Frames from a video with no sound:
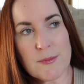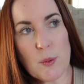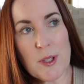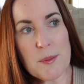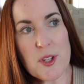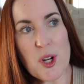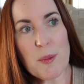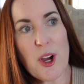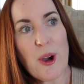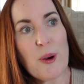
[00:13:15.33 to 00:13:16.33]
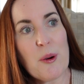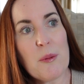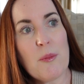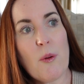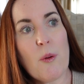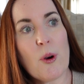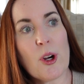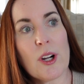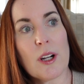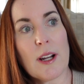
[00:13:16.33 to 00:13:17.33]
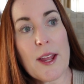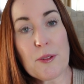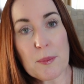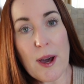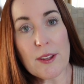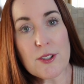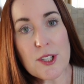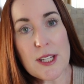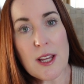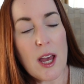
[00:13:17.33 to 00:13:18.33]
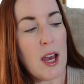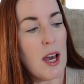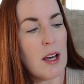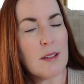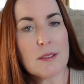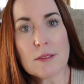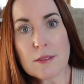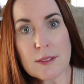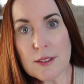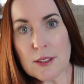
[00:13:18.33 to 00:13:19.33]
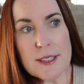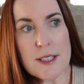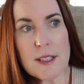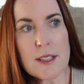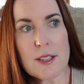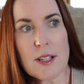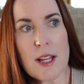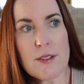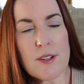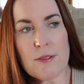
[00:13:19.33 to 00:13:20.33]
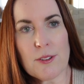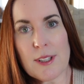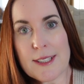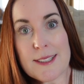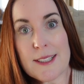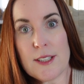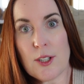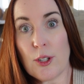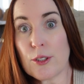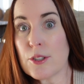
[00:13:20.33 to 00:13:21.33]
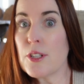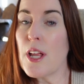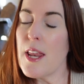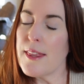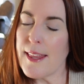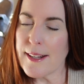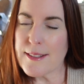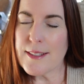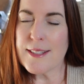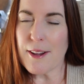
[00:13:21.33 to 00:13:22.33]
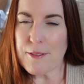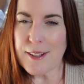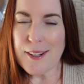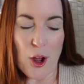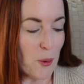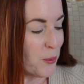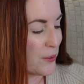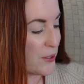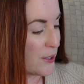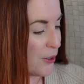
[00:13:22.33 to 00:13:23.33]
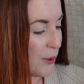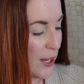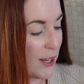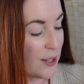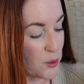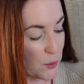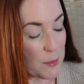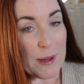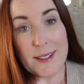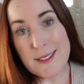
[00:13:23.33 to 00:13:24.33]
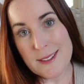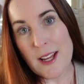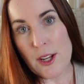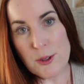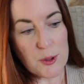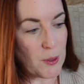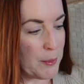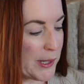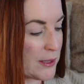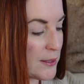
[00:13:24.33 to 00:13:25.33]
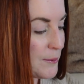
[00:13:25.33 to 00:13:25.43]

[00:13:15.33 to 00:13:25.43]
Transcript: Williams-Sonoma Home or Anthropologie. They're listing this kind of stuff for like $60. That's a definite no. So 20 bucks, I'll do 20 bucks.